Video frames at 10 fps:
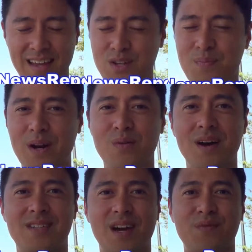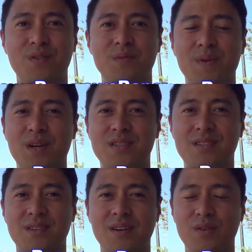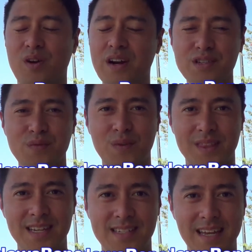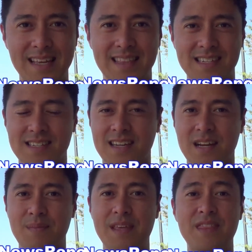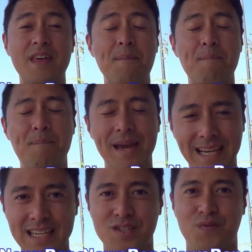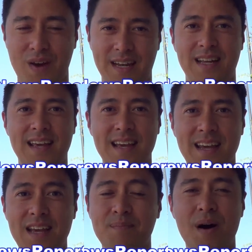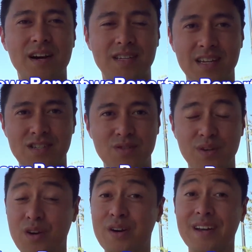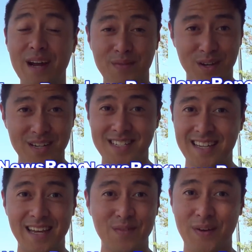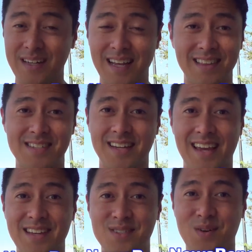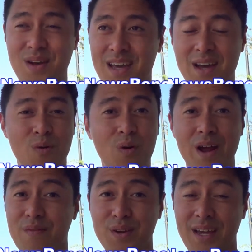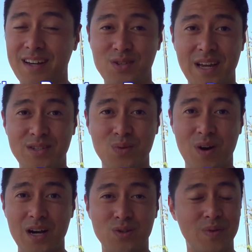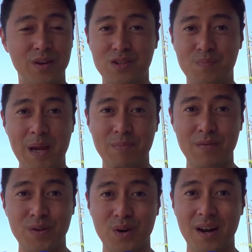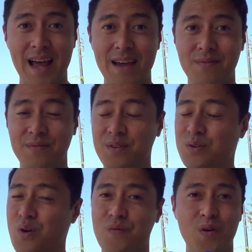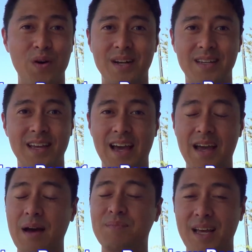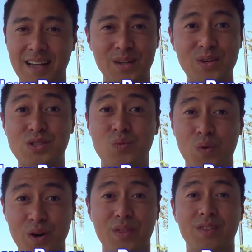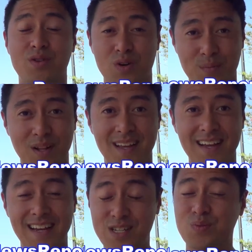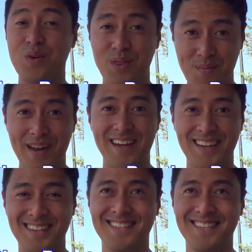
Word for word: And you better watch out for it, because regardless of what they say, this is going to be the biggest fight in boxing history. You're never going to see any fight like this again. So wherever you get a chance to watch, whether it's pay-per-view or live, go for it. I'm telling you, it's worth the trouble, it's worth the money.